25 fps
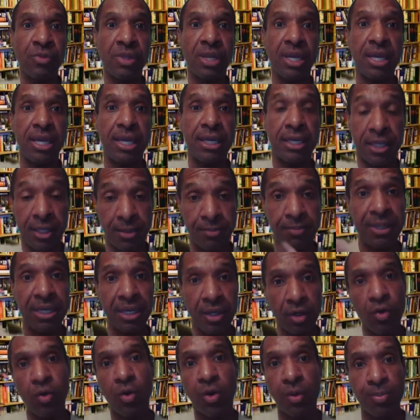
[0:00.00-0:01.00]
It can be a
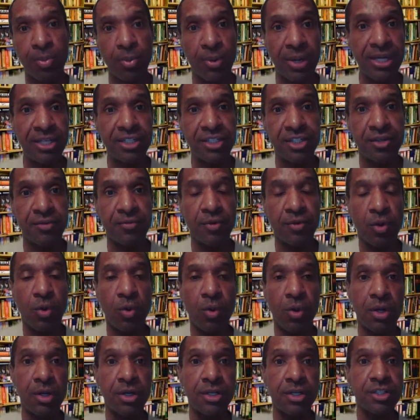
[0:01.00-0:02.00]
corporation, of
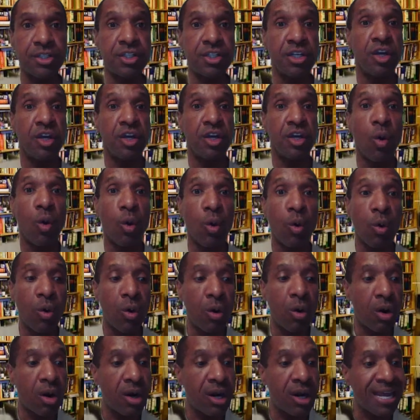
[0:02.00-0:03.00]
course,
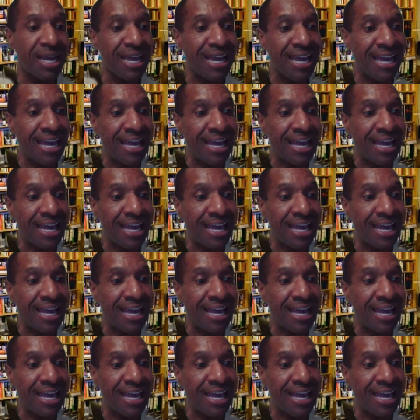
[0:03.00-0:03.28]
or